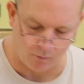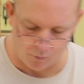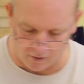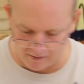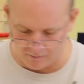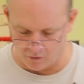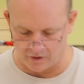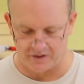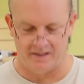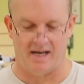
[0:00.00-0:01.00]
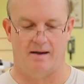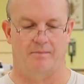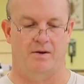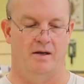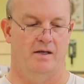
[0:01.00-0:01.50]
one more step
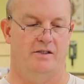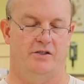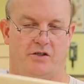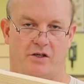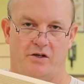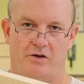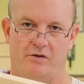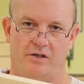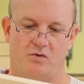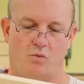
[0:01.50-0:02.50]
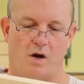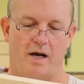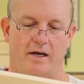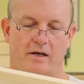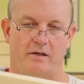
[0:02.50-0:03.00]
to secure this
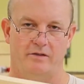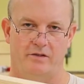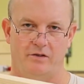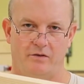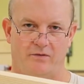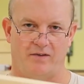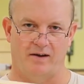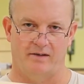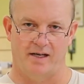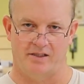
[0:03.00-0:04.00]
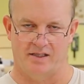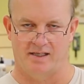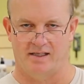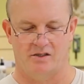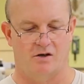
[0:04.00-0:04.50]
wire to the foundation, and
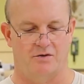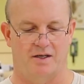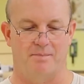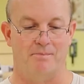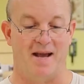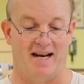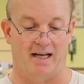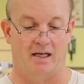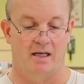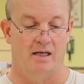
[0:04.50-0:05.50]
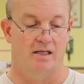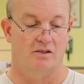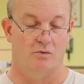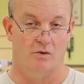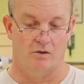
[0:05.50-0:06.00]
that's called embedding. So we're